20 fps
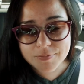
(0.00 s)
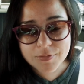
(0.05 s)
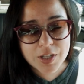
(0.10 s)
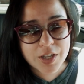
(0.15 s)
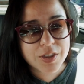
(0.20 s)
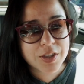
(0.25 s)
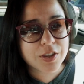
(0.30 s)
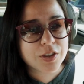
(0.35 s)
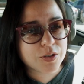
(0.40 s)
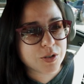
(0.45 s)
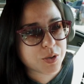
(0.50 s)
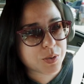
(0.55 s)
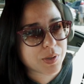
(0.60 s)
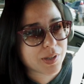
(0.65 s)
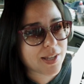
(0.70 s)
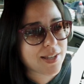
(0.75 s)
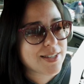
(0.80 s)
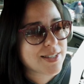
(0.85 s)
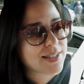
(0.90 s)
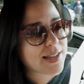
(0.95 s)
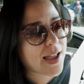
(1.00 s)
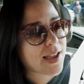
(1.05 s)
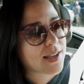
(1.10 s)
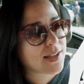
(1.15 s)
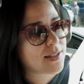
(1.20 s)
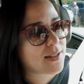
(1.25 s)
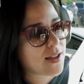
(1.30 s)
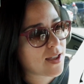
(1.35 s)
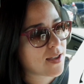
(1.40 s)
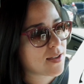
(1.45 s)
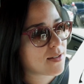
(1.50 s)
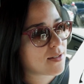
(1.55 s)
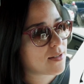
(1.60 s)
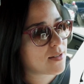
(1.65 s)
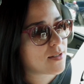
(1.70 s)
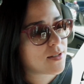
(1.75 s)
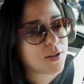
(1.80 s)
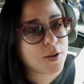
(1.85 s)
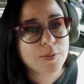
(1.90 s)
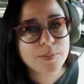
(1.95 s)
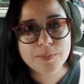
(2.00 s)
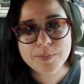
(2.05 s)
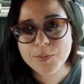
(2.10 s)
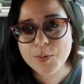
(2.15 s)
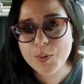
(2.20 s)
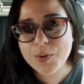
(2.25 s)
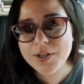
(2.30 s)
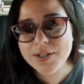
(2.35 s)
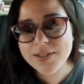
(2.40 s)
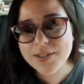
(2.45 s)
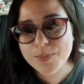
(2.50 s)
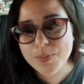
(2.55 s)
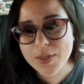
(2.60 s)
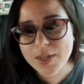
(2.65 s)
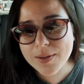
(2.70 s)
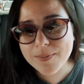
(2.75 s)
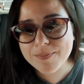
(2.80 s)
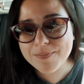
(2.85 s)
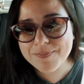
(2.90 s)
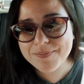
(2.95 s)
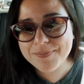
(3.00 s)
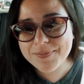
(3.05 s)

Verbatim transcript: I think they're doing like snacky snacks, so we wanted something.